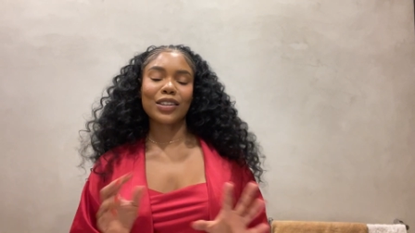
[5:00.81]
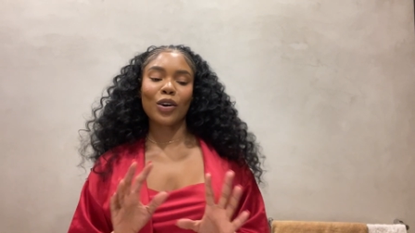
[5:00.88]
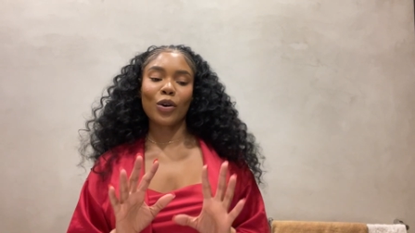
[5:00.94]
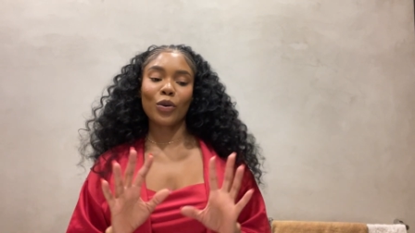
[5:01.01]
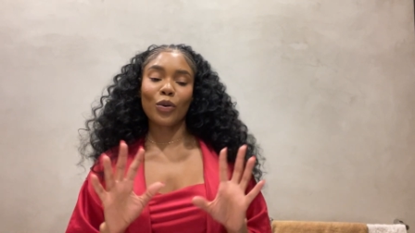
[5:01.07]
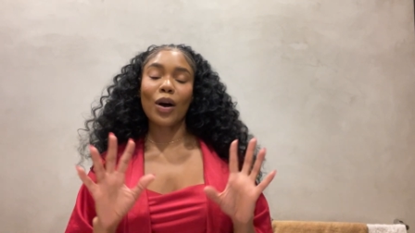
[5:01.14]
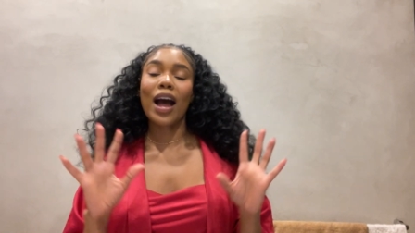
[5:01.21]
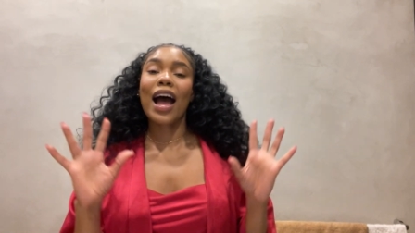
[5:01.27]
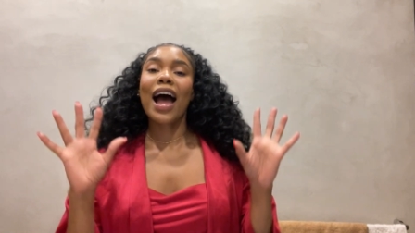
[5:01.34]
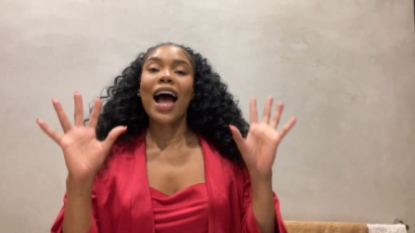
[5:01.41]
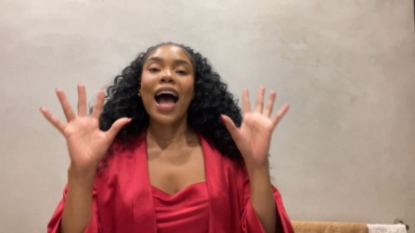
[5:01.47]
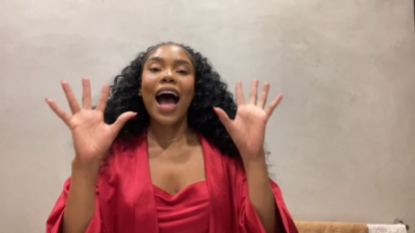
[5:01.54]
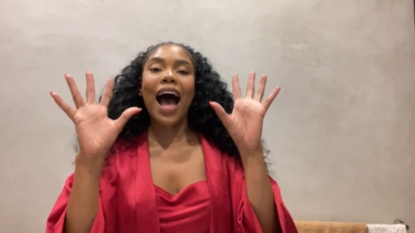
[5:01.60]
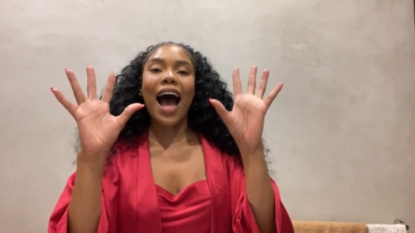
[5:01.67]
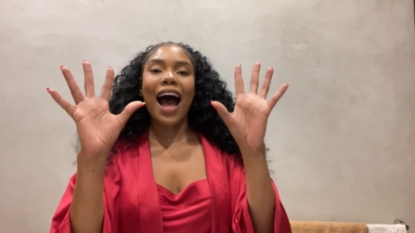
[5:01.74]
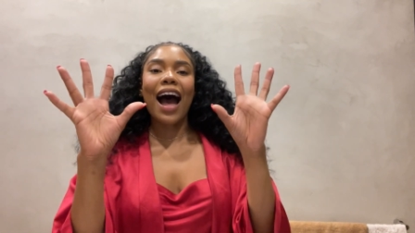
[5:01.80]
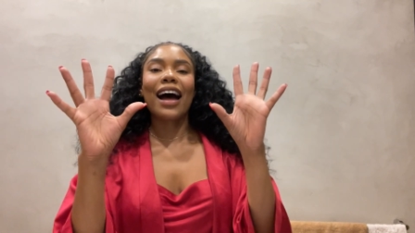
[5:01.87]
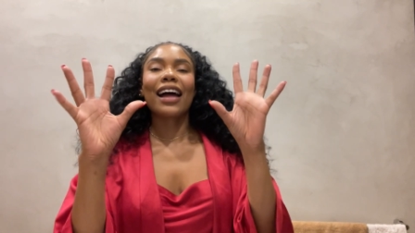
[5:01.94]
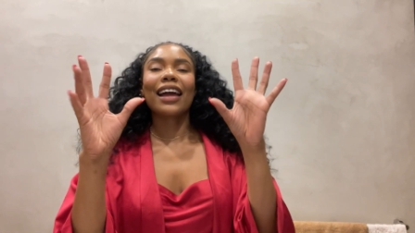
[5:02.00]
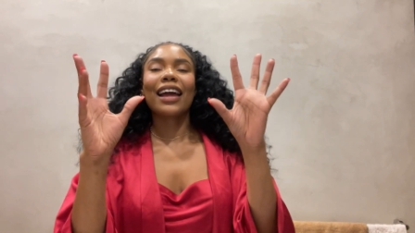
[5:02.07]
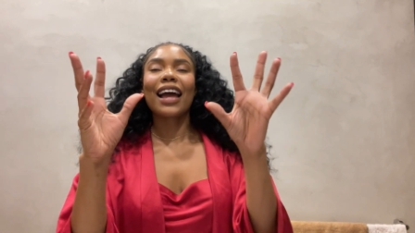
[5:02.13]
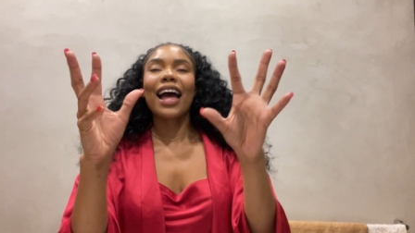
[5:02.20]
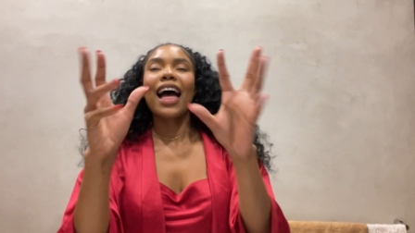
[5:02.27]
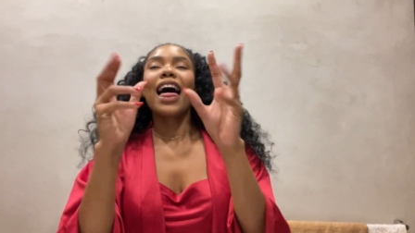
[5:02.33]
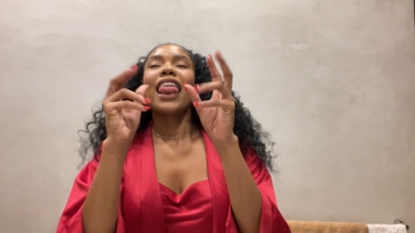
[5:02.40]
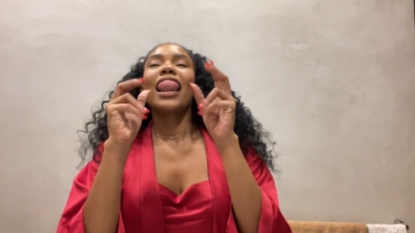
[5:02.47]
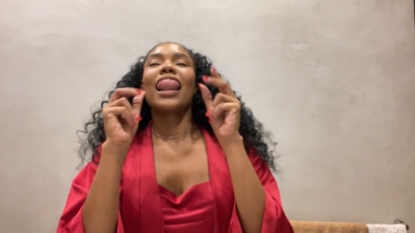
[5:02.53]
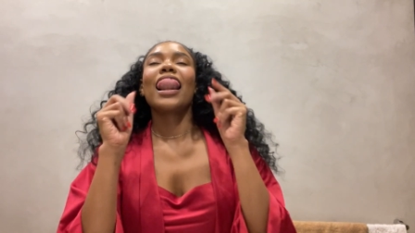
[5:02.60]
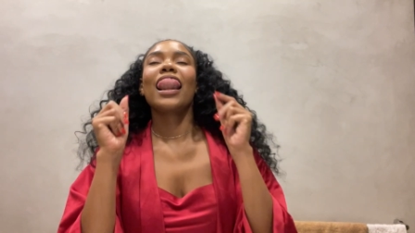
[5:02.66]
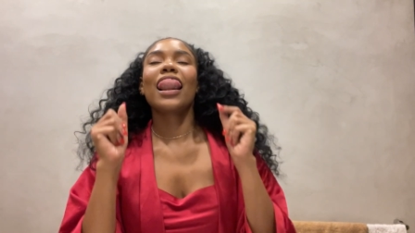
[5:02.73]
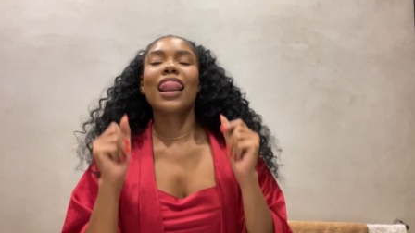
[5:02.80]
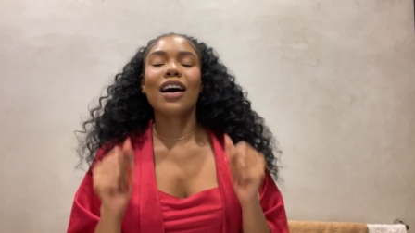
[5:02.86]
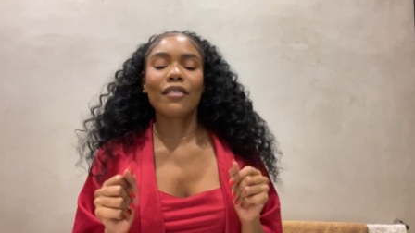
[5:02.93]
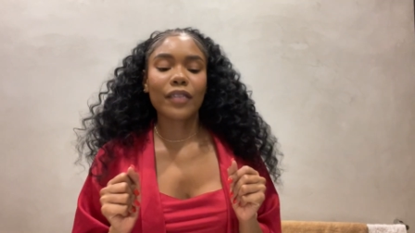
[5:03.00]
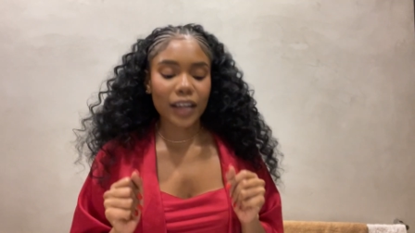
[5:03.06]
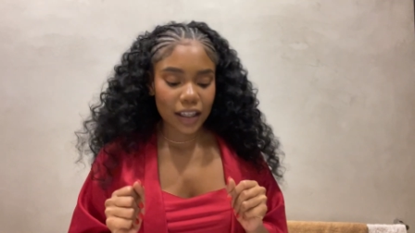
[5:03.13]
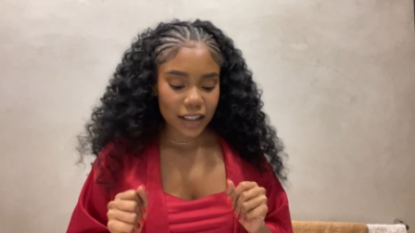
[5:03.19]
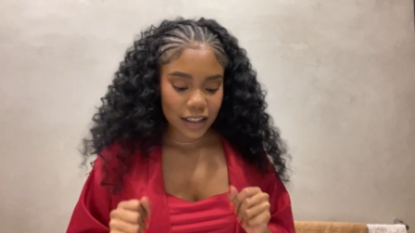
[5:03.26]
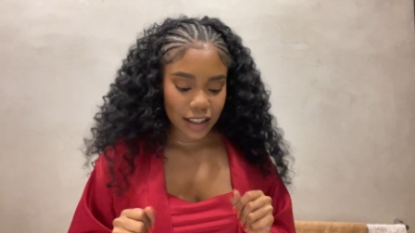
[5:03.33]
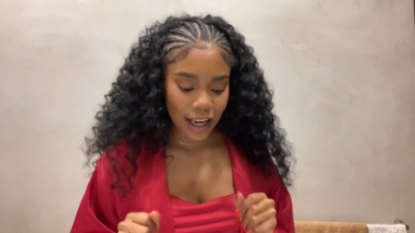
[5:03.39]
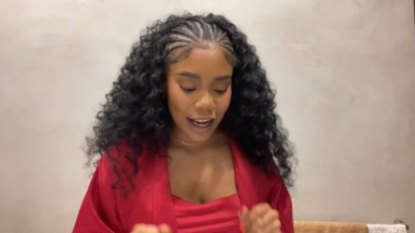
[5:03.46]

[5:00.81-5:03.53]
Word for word: So I love it.